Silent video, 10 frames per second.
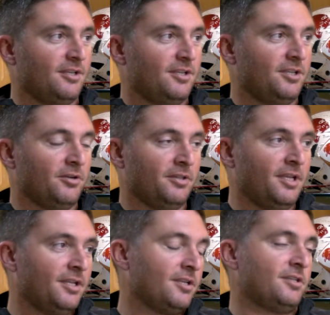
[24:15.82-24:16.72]
and they
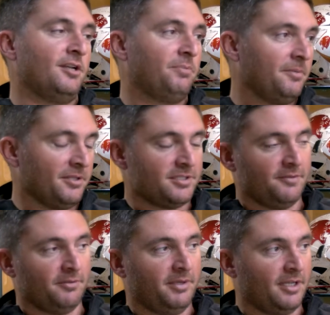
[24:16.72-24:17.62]
get a ton of publicity
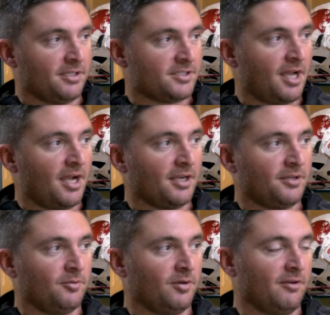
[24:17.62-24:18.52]
for being at SOC.
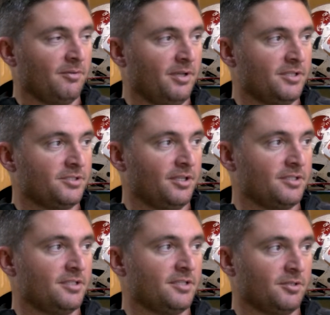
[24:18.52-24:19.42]
We're every bit as good
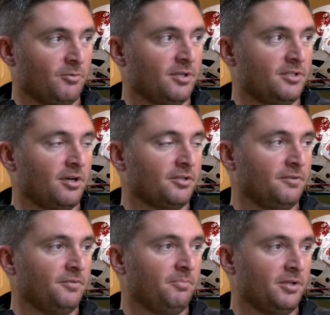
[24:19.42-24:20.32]
as this, and we're a darn good
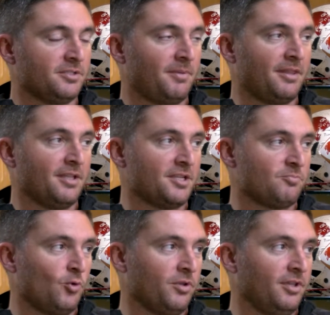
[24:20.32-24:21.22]
football team. I think that's
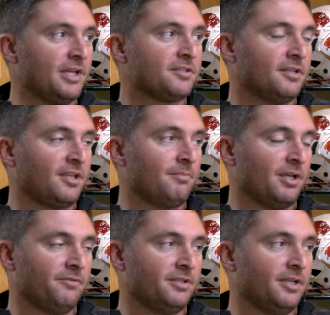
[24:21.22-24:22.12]
more the lesson that came out of it than